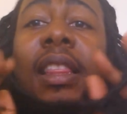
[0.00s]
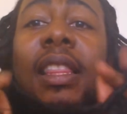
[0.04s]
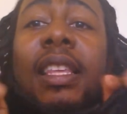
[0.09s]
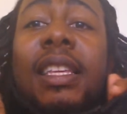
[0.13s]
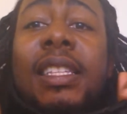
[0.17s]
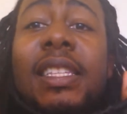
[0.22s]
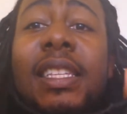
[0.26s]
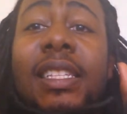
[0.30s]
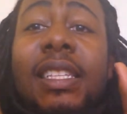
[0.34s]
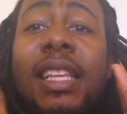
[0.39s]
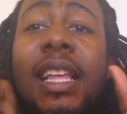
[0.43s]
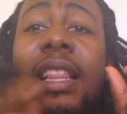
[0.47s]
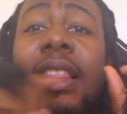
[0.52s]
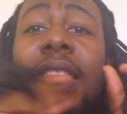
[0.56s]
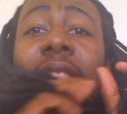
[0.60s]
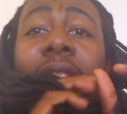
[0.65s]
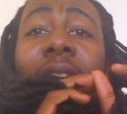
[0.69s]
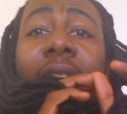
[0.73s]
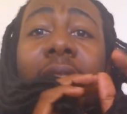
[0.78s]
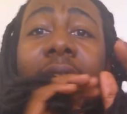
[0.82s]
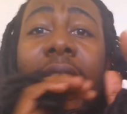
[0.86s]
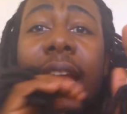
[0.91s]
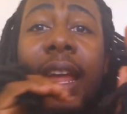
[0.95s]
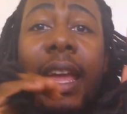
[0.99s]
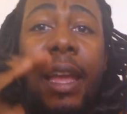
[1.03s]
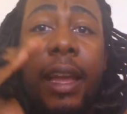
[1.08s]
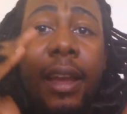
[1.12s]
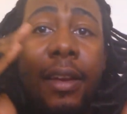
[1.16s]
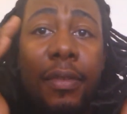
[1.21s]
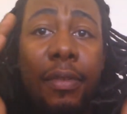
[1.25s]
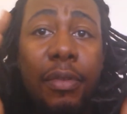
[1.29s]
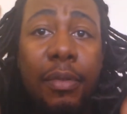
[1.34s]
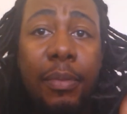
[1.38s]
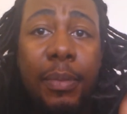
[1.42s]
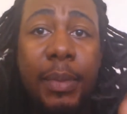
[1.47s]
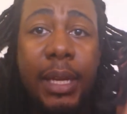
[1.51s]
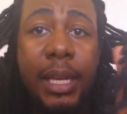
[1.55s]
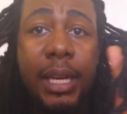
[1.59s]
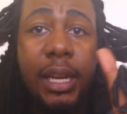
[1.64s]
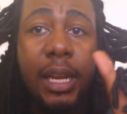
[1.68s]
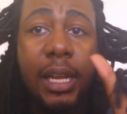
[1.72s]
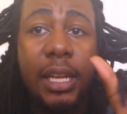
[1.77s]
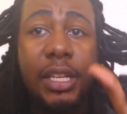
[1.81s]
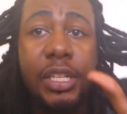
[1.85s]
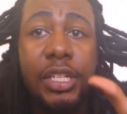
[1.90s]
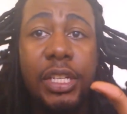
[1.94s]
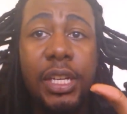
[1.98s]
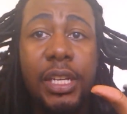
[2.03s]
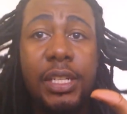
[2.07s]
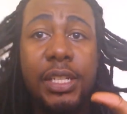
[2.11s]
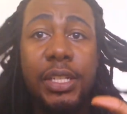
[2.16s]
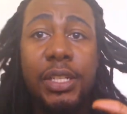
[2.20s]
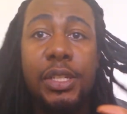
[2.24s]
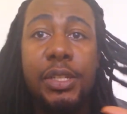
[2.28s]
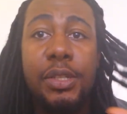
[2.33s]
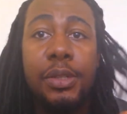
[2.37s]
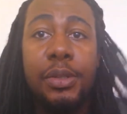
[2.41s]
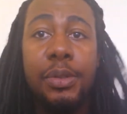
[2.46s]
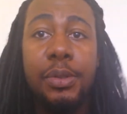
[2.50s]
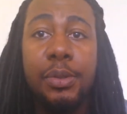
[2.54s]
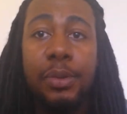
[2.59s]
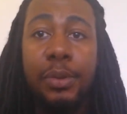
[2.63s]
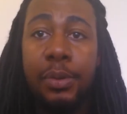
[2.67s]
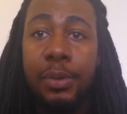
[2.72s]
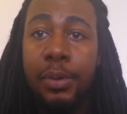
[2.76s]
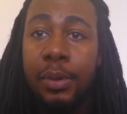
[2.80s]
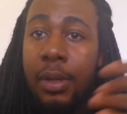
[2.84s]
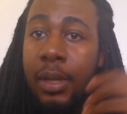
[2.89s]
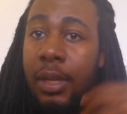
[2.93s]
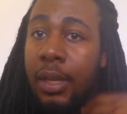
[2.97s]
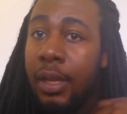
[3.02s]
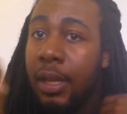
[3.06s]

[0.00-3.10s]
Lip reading: This is a lot of hair for me to adjust to